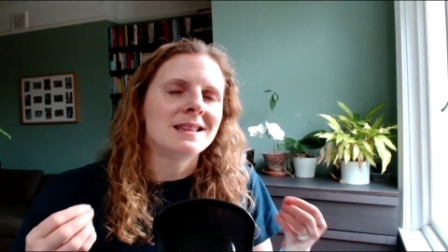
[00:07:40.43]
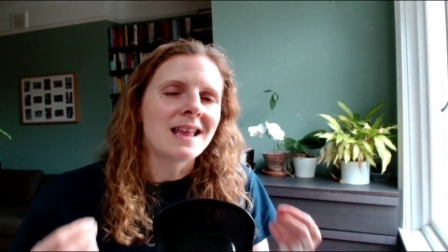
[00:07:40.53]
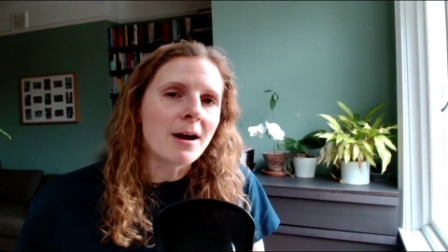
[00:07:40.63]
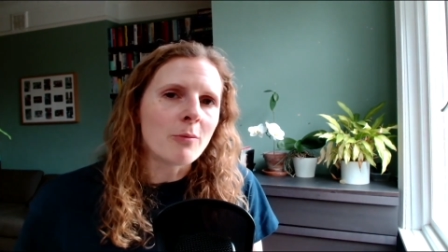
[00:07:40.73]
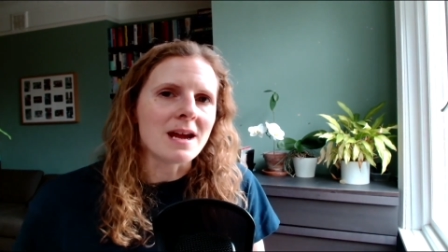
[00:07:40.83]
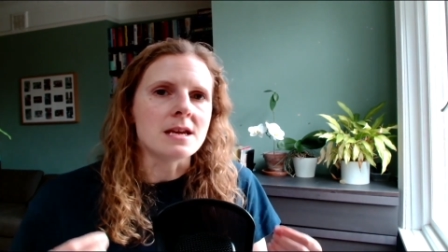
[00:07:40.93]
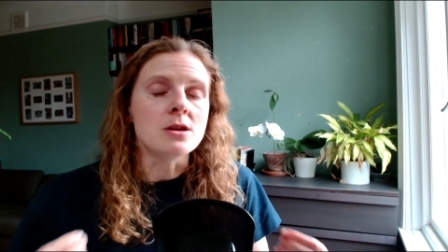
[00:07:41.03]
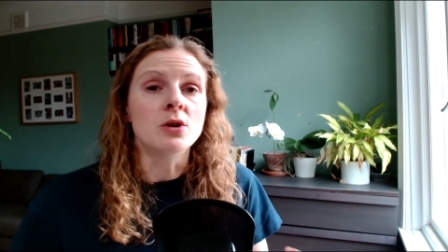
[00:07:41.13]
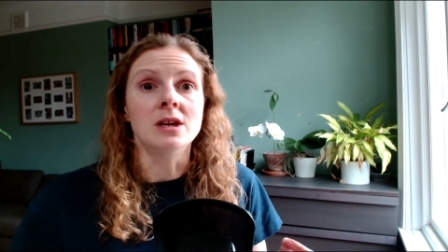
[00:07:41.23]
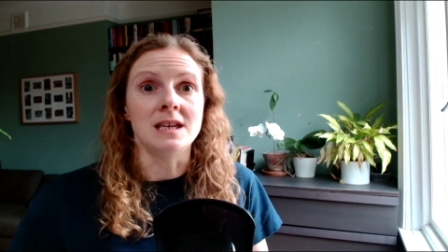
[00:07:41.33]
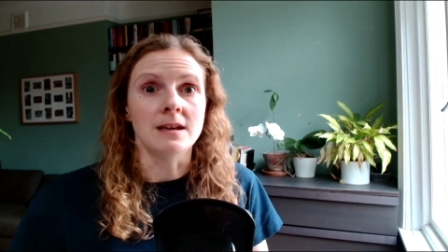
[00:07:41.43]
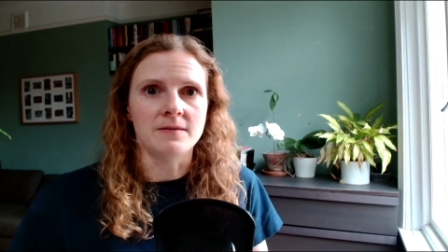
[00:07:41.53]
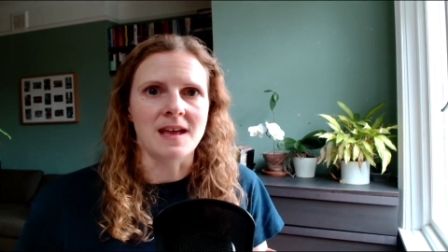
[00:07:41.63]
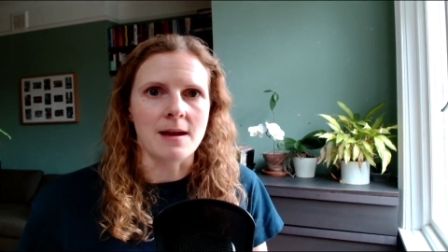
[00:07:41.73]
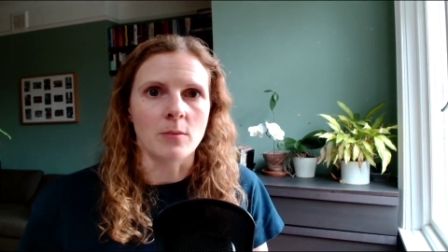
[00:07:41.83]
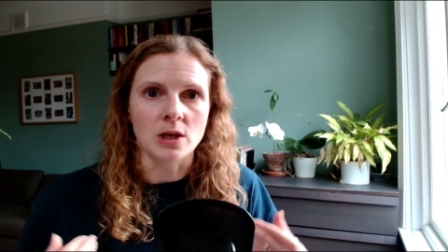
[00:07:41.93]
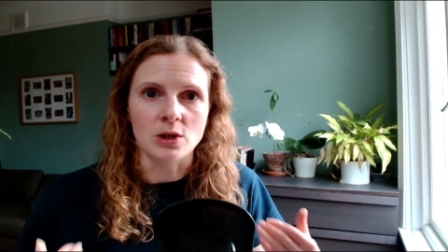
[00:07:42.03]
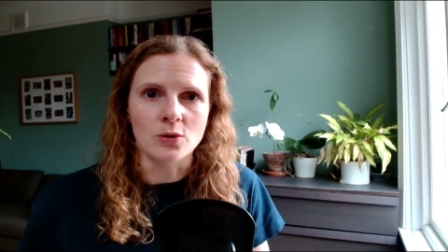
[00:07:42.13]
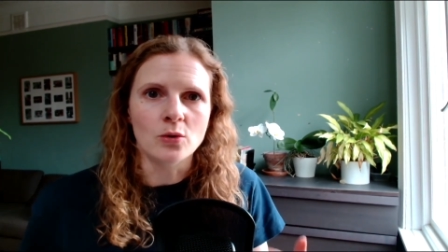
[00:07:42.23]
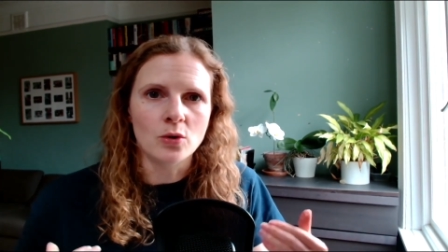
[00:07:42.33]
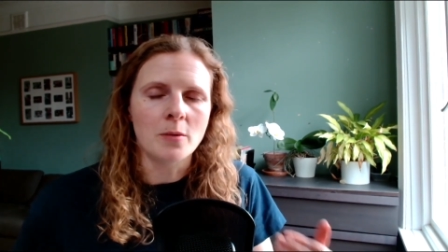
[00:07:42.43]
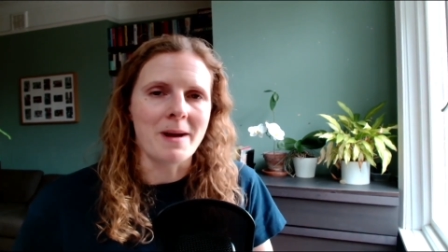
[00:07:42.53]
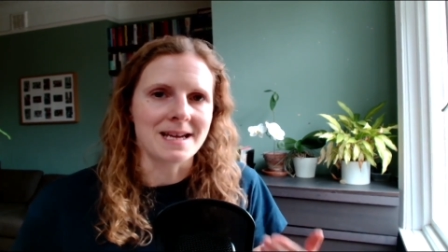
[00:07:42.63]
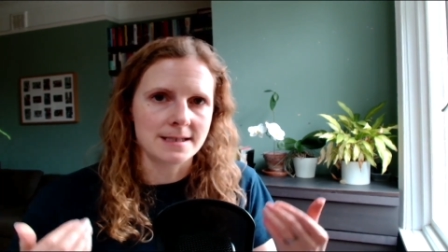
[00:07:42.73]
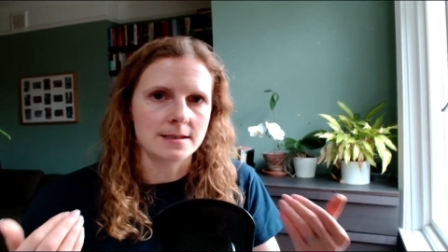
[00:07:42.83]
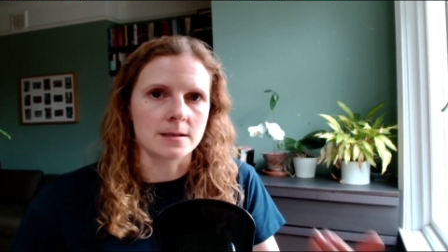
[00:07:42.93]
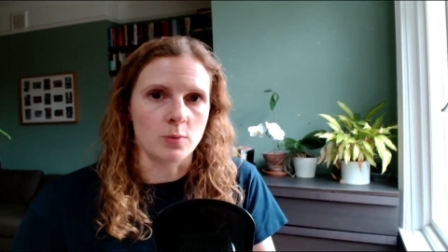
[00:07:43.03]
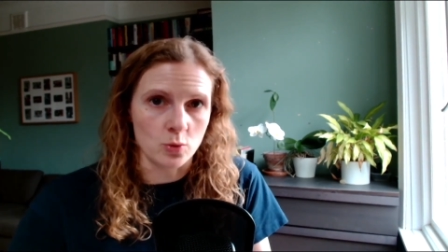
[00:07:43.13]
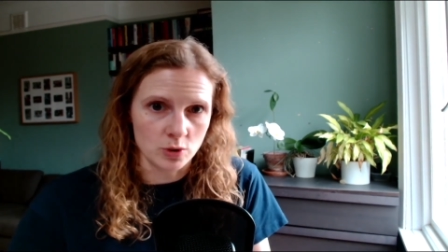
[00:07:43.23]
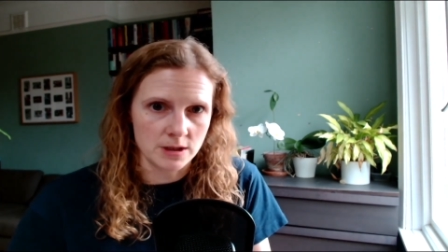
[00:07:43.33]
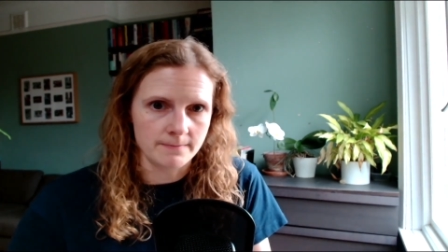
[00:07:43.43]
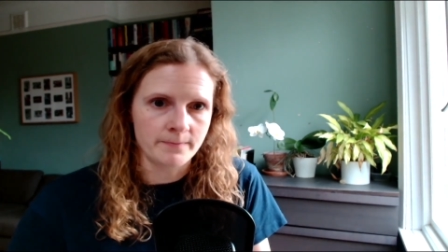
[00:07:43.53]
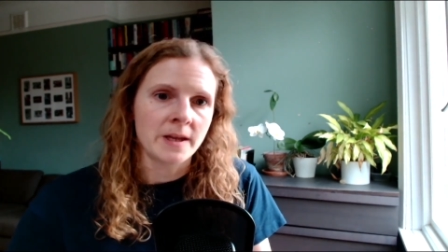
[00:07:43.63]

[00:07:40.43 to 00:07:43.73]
That way you can give them your best support.